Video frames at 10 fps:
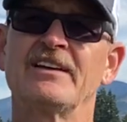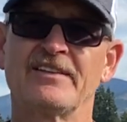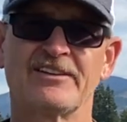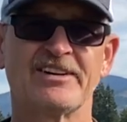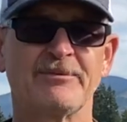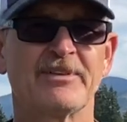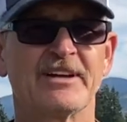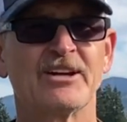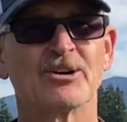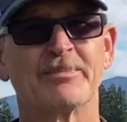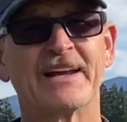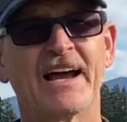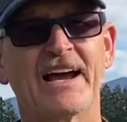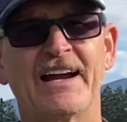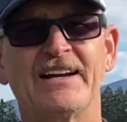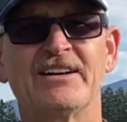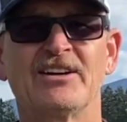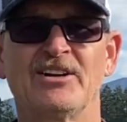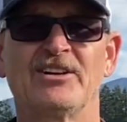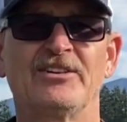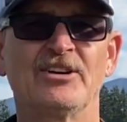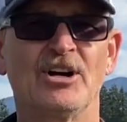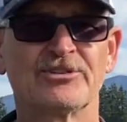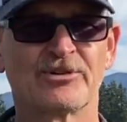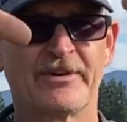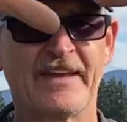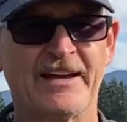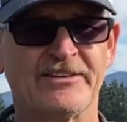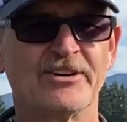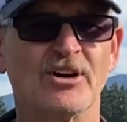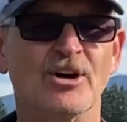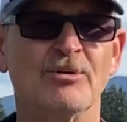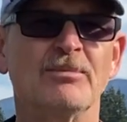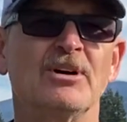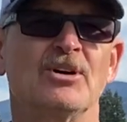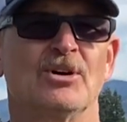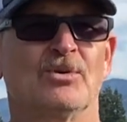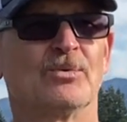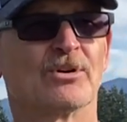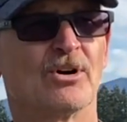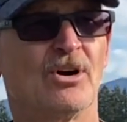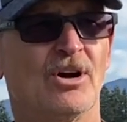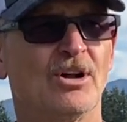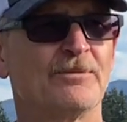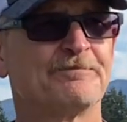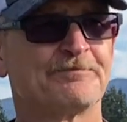The same thing here. Behind the altar in that dome were all